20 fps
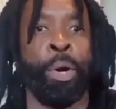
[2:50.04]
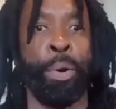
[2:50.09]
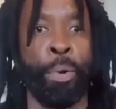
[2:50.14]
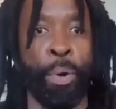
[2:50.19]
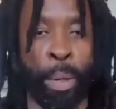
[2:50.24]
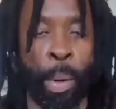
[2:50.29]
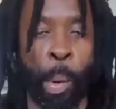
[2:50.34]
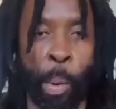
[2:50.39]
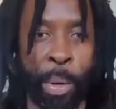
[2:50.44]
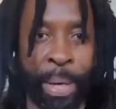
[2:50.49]

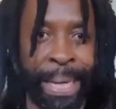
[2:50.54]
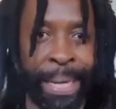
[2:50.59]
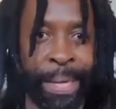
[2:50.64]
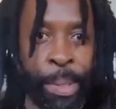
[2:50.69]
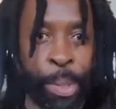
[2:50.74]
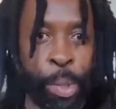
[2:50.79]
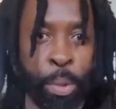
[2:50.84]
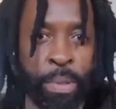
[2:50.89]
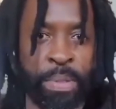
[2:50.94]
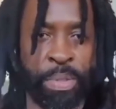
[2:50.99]
but don't be
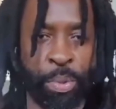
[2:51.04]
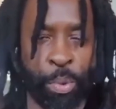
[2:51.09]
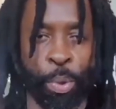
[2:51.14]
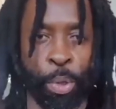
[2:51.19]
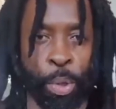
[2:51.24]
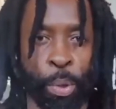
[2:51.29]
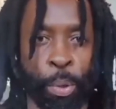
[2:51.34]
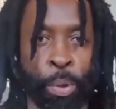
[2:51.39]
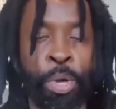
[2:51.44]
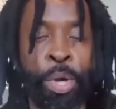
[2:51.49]
greedy,
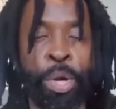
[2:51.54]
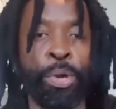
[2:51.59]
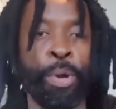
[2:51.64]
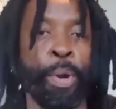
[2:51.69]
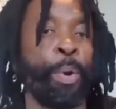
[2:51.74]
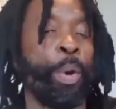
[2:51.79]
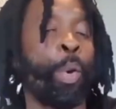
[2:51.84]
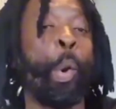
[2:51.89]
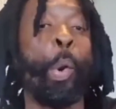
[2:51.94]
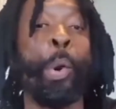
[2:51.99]
guys.
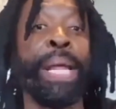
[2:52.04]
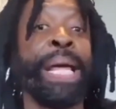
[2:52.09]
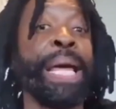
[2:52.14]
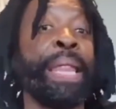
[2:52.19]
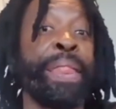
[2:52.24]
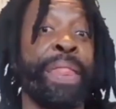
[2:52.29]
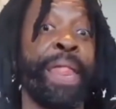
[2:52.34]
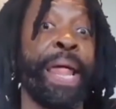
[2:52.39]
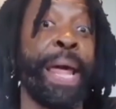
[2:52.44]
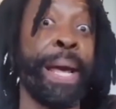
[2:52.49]

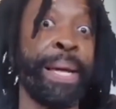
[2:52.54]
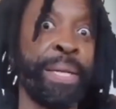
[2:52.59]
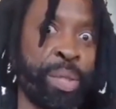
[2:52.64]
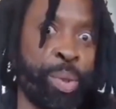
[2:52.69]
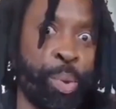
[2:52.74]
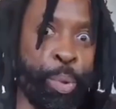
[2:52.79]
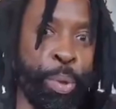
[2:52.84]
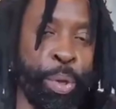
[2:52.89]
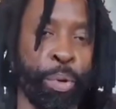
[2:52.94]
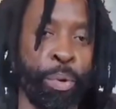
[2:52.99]

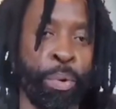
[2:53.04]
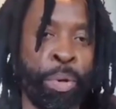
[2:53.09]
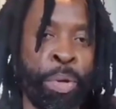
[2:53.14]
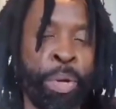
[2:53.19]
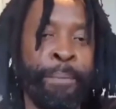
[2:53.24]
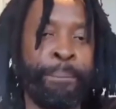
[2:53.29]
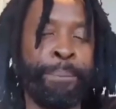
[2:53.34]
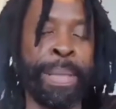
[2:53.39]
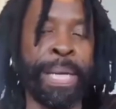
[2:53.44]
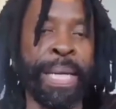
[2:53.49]
Yo, don't be
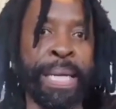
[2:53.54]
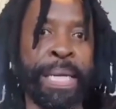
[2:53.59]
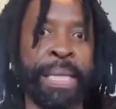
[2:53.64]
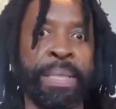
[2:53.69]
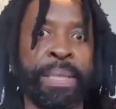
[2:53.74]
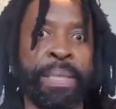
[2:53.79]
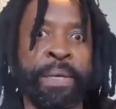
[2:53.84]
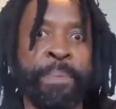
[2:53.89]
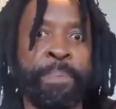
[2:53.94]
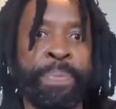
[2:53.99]
greedy,
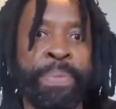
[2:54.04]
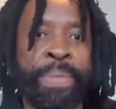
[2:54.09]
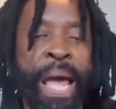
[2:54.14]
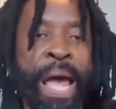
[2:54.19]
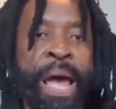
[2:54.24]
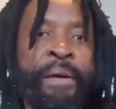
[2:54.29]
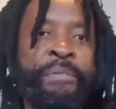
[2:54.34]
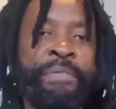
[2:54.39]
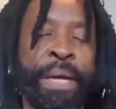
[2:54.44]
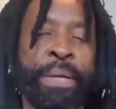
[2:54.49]

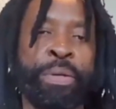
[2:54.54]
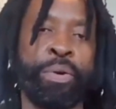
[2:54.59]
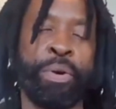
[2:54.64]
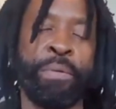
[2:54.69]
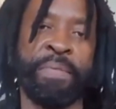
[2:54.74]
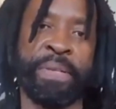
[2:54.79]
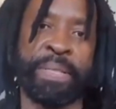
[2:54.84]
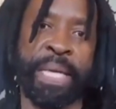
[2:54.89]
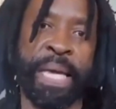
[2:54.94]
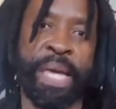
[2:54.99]
producers
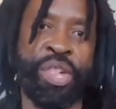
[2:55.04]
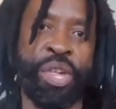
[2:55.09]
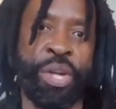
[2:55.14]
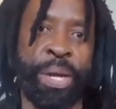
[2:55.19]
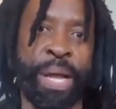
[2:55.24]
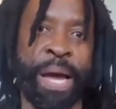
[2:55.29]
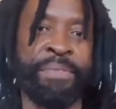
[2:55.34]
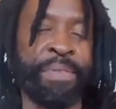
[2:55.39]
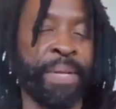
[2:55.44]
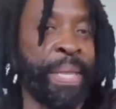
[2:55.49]
and
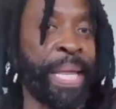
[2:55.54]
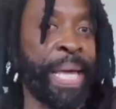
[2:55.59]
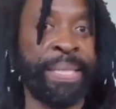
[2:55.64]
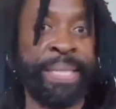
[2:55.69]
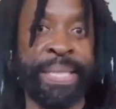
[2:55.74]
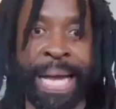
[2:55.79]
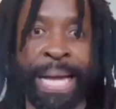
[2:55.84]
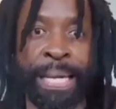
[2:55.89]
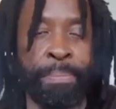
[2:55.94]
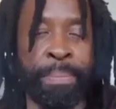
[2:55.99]
whatever they
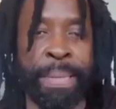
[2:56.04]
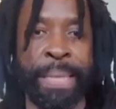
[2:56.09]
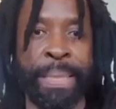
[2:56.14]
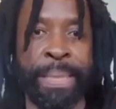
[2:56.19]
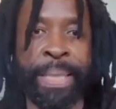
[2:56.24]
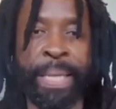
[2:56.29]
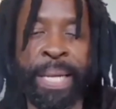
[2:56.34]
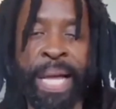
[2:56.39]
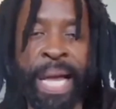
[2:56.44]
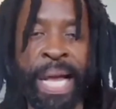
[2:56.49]
call you
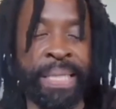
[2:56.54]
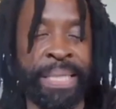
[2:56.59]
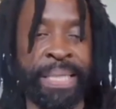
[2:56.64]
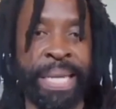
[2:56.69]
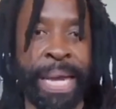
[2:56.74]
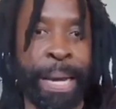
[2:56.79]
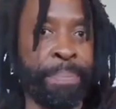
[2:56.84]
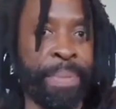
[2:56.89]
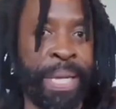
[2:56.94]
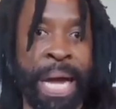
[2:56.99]
guys.
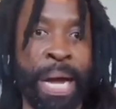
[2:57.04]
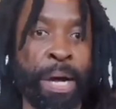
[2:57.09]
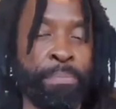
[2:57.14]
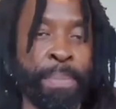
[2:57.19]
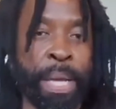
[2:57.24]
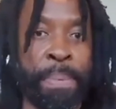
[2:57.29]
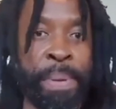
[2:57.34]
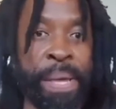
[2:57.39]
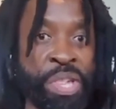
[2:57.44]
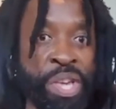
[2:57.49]
Don't be
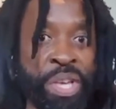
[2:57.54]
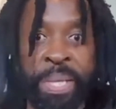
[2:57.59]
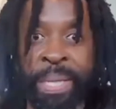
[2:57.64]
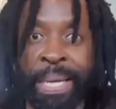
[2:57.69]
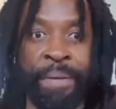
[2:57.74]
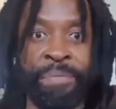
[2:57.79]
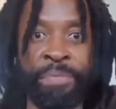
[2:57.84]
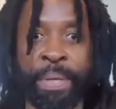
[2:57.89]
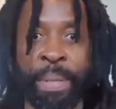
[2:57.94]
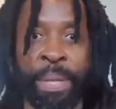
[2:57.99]

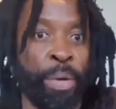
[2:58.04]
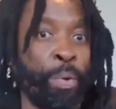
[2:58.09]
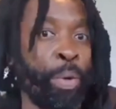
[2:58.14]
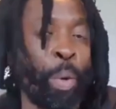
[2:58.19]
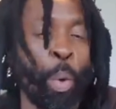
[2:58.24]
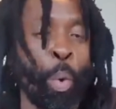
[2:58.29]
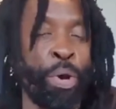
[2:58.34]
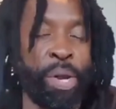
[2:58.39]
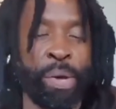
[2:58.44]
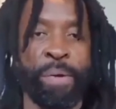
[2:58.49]
greedy.
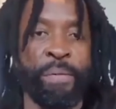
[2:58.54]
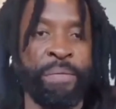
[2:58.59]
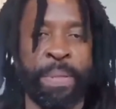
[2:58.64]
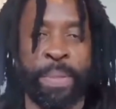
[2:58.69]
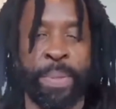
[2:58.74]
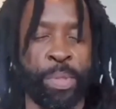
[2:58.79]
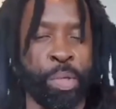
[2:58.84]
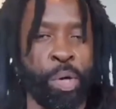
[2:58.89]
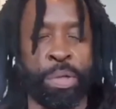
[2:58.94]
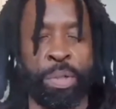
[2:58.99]
Don't take
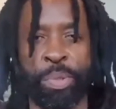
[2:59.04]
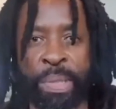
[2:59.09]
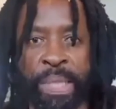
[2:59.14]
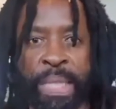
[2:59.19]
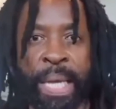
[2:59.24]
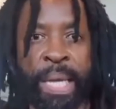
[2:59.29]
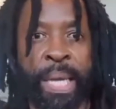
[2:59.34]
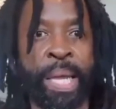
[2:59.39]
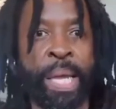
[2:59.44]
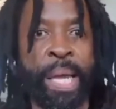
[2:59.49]
the whole
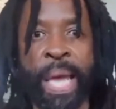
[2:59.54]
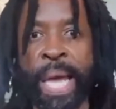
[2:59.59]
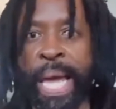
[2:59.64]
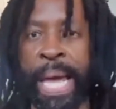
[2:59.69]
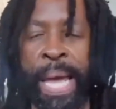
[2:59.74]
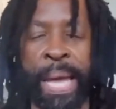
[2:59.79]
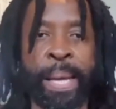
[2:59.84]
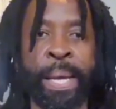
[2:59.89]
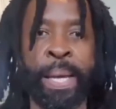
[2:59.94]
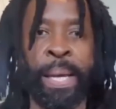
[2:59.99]
pie.
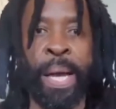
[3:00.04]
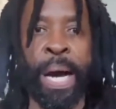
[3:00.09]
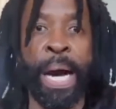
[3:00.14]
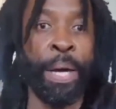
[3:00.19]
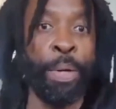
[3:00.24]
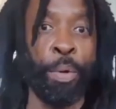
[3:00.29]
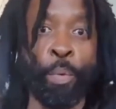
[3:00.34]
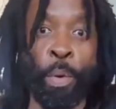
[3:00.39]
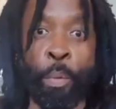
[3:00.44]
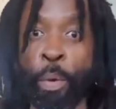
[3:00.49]
Take
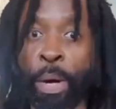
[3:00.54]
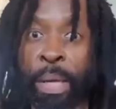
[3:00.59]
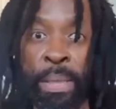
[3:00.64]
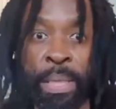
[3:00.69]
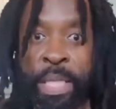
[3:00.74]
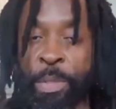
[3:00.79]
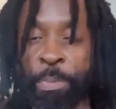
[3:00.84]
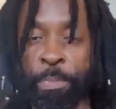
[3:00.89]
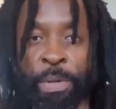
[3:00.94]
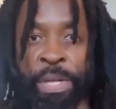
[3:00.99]
half
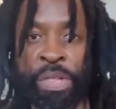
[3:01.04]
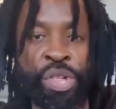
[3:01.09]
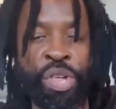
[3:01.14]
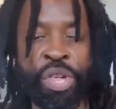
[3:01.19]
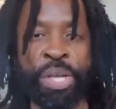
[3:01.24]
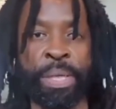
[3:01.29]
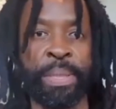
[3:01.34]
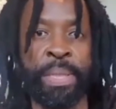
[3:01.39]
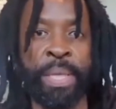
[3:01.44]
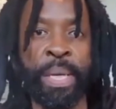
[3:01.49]

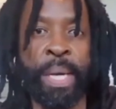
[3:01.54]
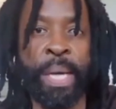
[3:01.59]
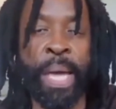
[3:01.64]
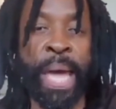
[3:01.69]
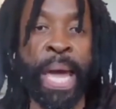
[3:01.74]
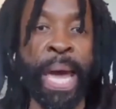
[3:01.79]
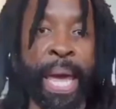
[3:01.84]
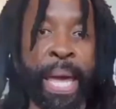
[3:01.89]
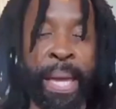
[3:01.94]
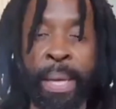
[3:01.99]

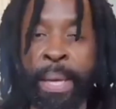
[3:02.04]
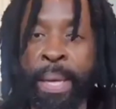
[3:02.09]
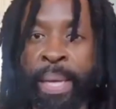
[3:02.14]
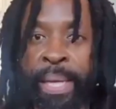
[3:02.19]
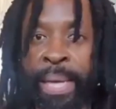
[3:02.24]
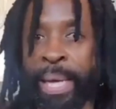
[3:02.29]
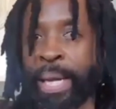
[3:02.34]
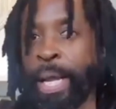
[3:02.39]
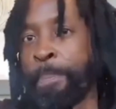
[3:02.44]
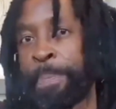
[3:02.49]
and at
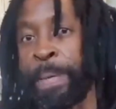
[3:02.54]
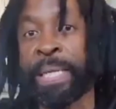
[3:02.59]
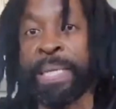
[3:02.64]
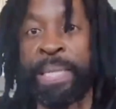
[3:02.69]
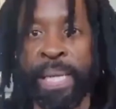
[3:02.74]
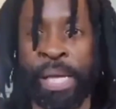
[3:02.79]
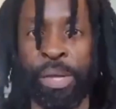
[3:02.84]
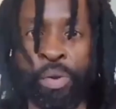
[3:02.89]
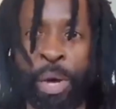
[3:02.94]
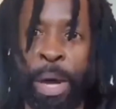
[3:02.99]
least
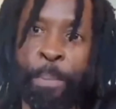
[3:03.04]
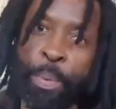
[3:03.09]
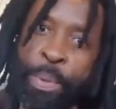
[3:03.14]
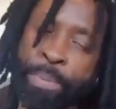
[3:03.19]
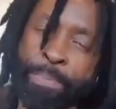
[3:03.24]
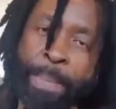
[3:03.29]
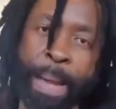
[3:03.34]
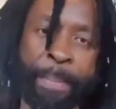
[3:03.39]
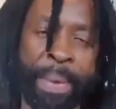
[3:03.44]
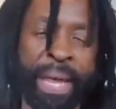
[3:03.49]
give the